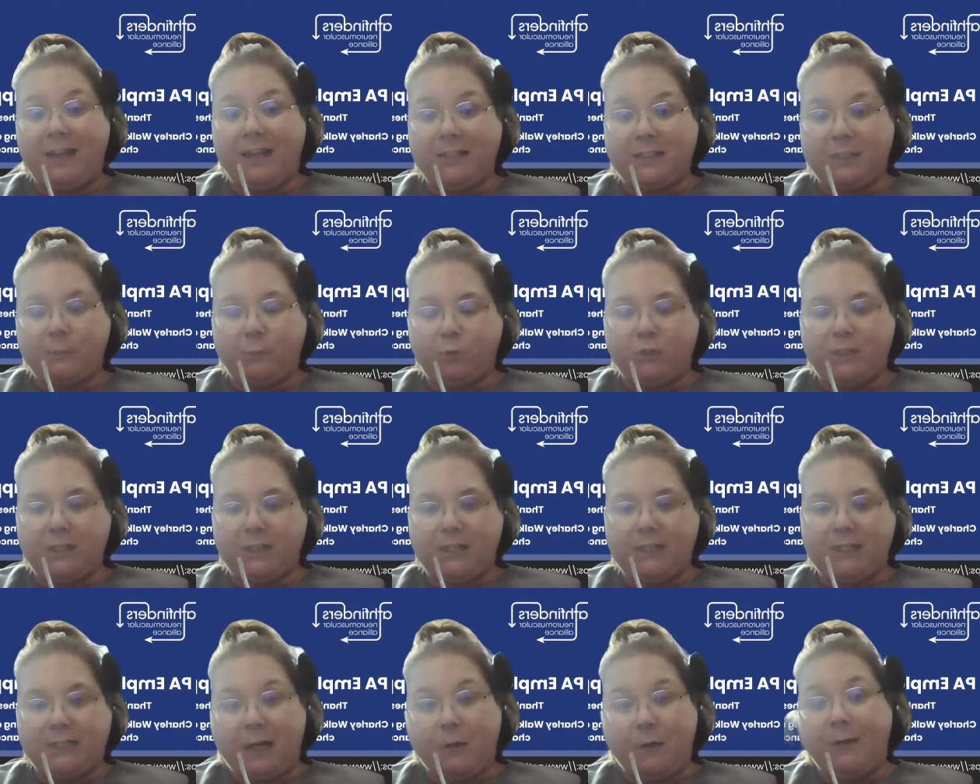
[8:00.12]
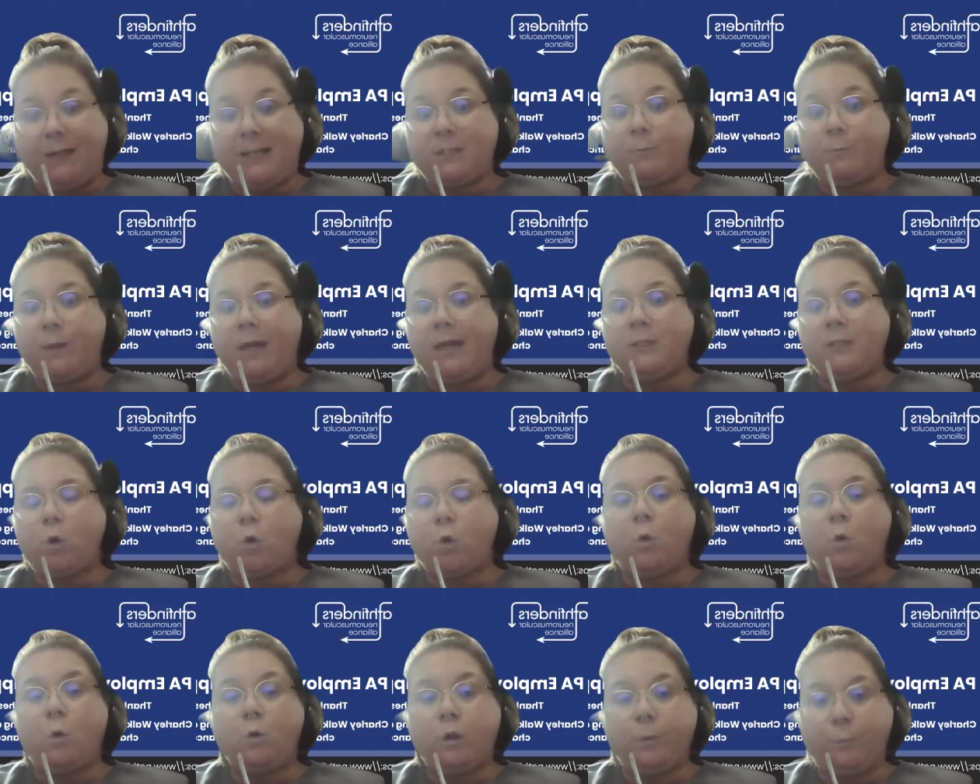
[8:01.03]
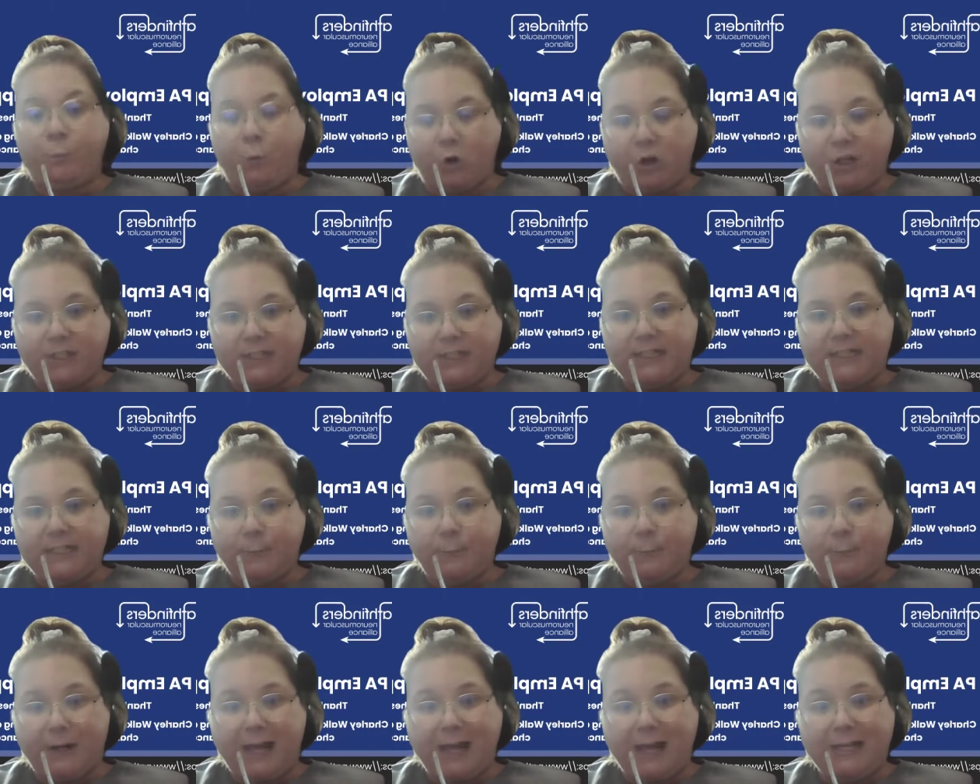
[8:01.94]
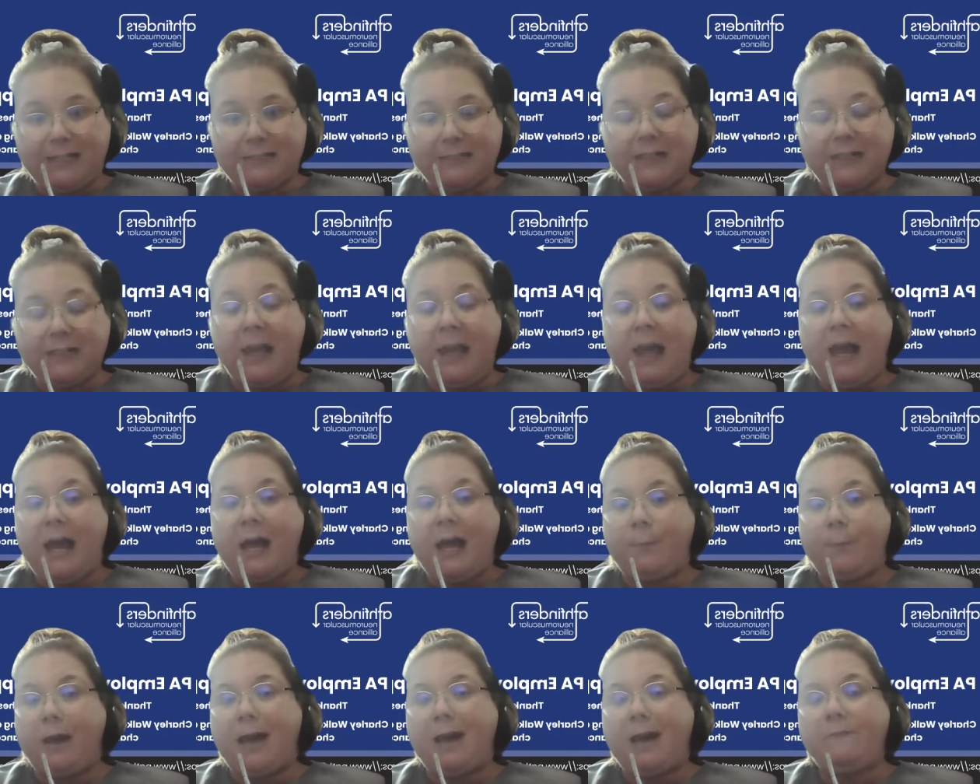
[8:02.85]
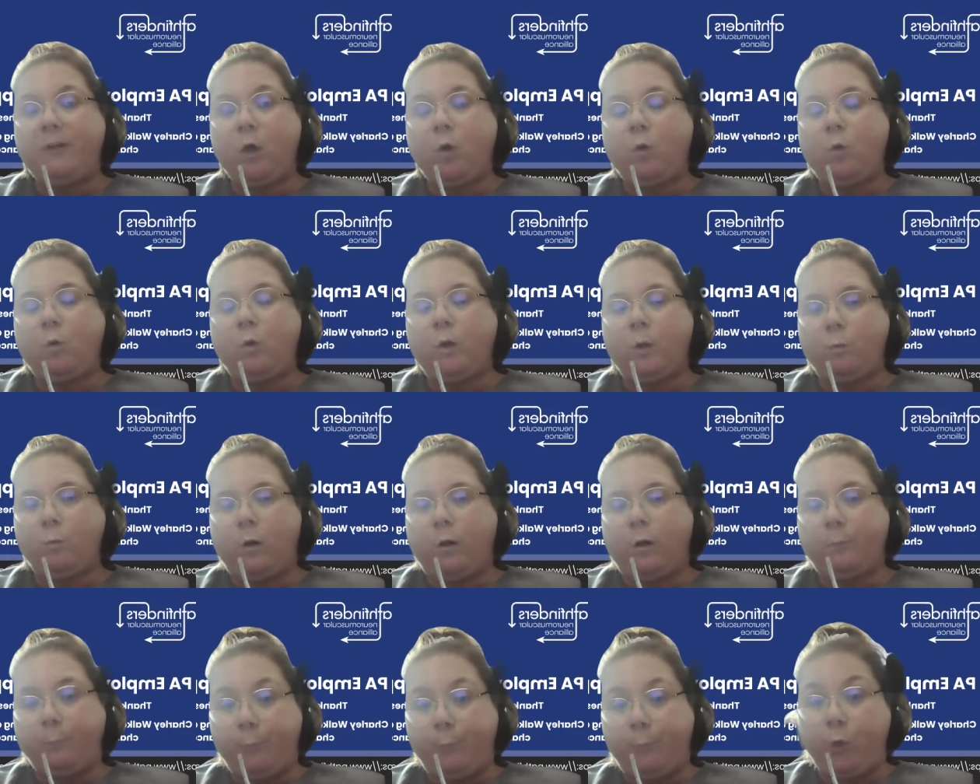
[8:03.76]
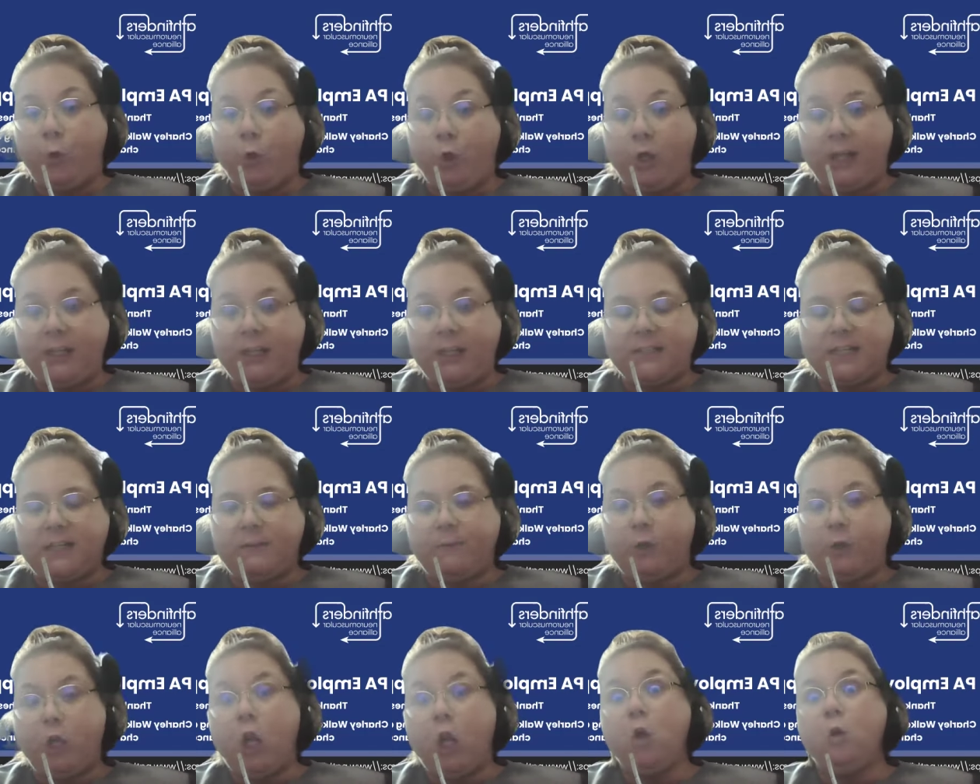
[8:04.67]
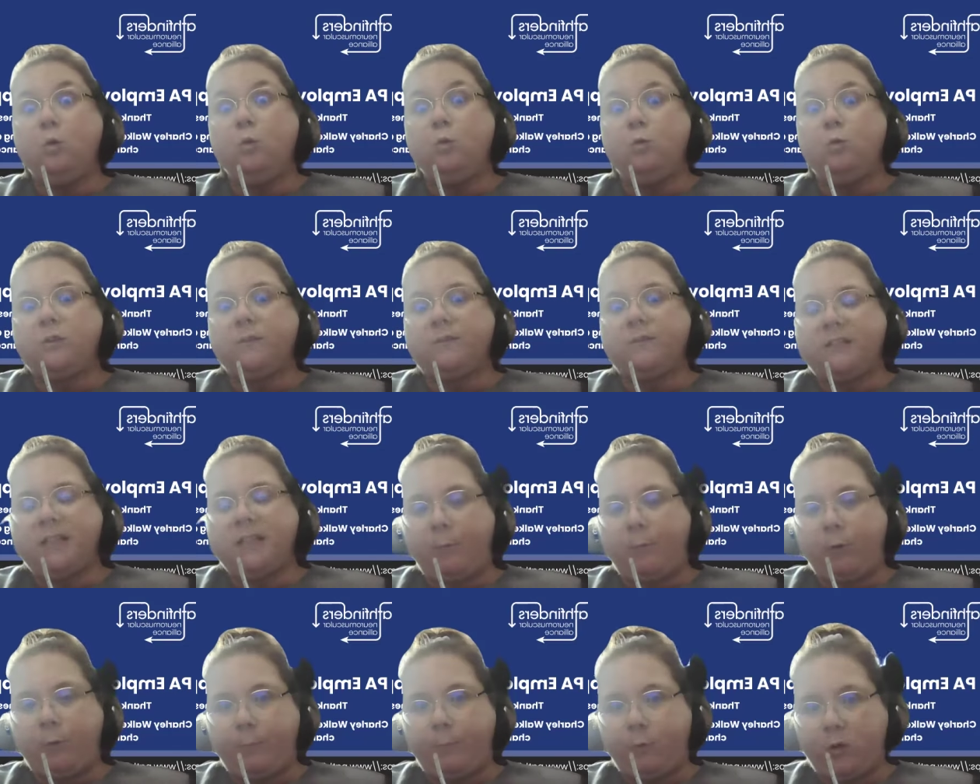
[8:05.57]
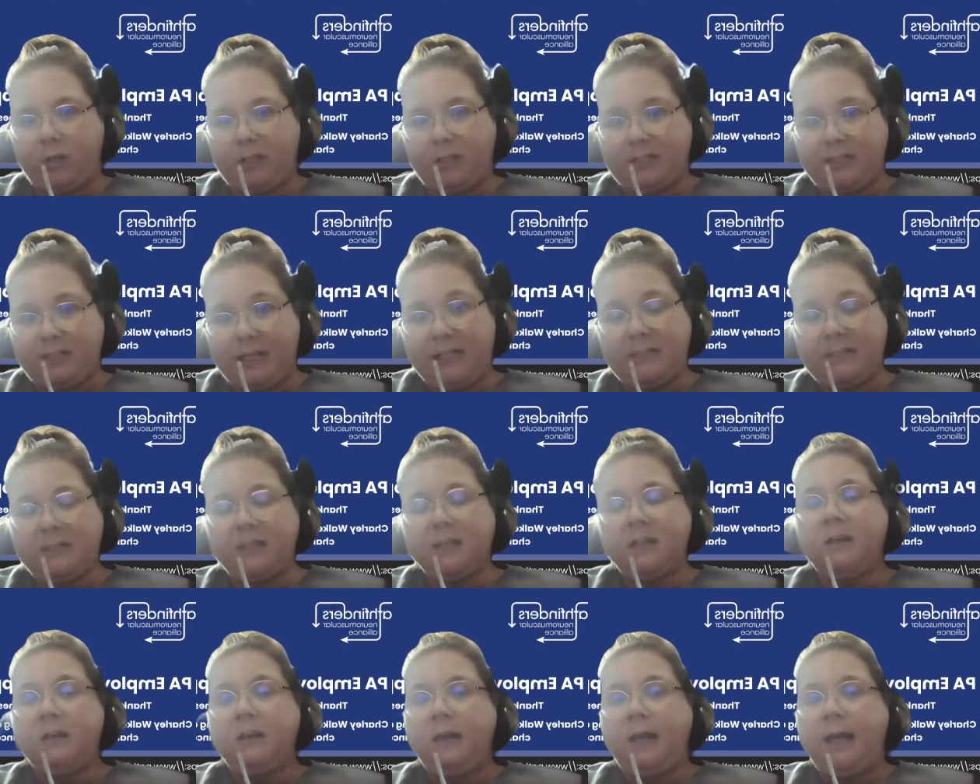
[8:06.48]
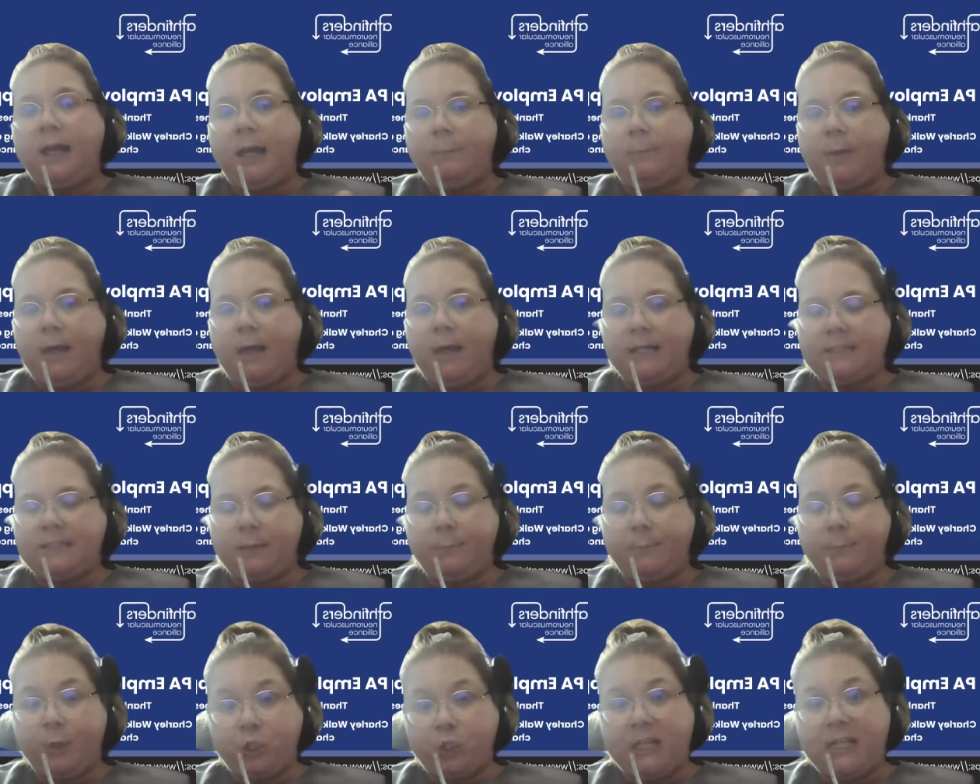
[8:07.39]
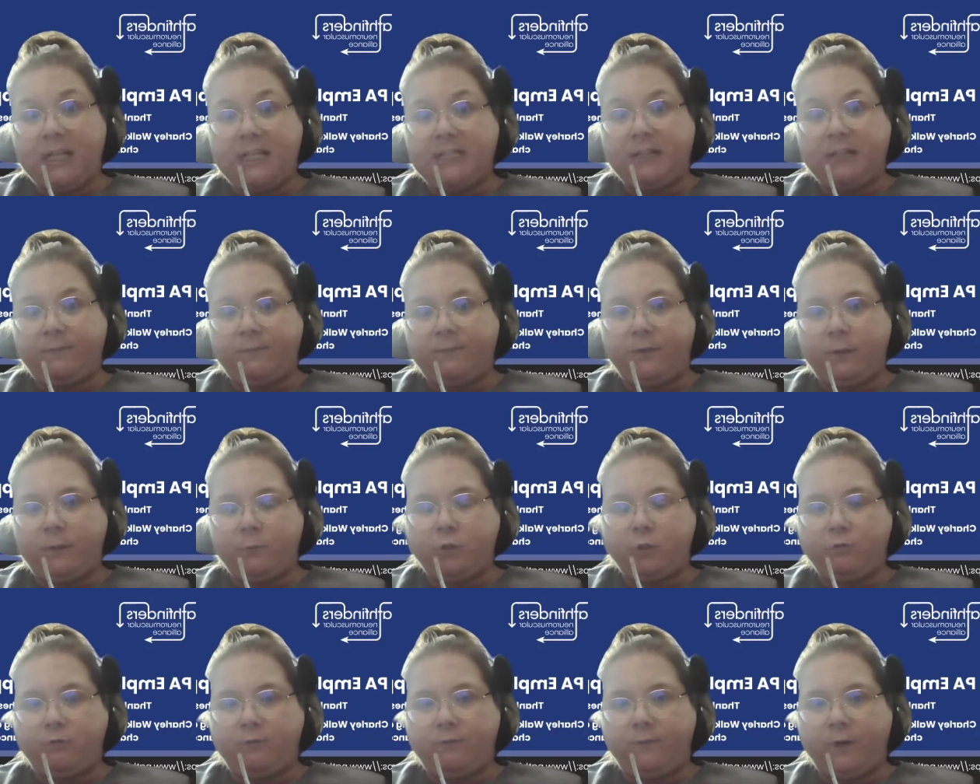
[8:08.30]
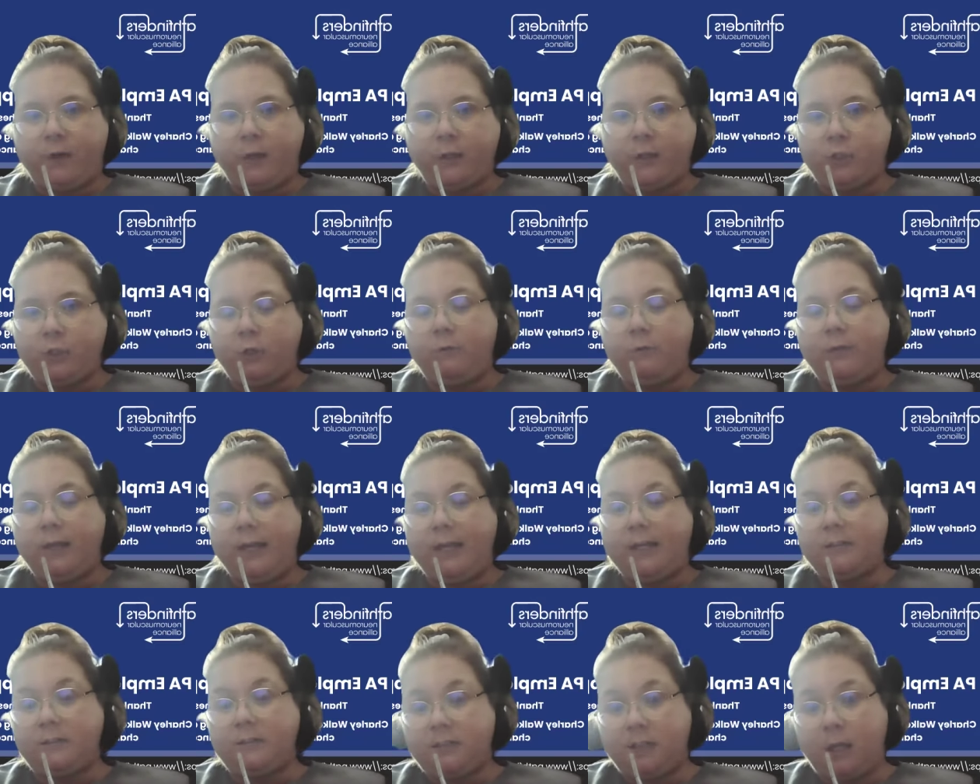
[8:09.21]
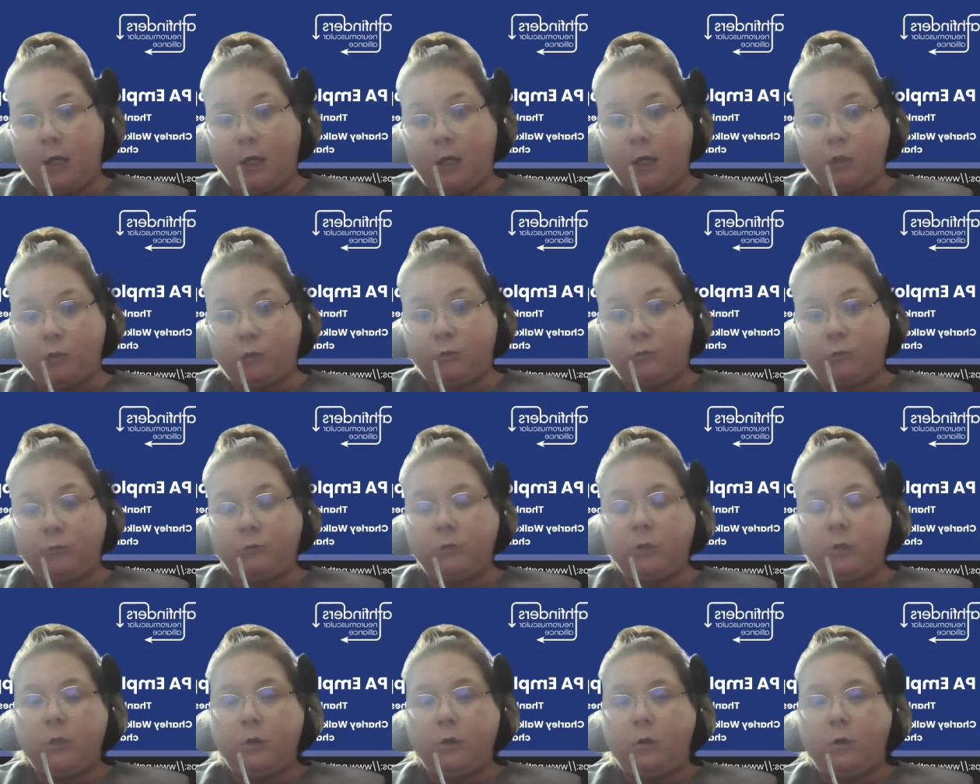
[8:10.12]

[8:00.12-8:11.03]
things in more detail. It explains all the policies in place. And by having it all in one book instead of loads of separate policies, it makes it much easier for them to refer to. They can search on